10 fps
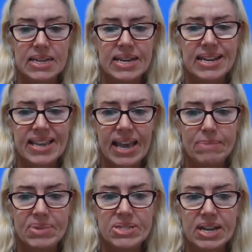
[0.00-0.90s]
It
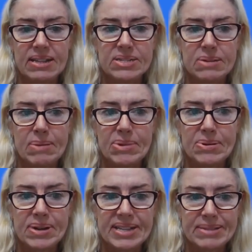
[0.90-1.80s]
can be challenging when we're
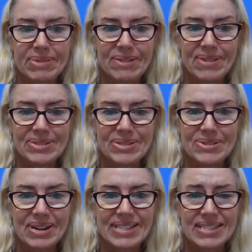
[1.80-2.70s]
organizing big events to
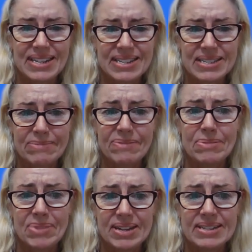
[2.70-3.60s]
try and stick to some of
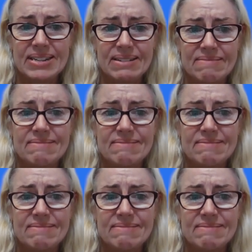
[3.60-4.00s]
it, but you know,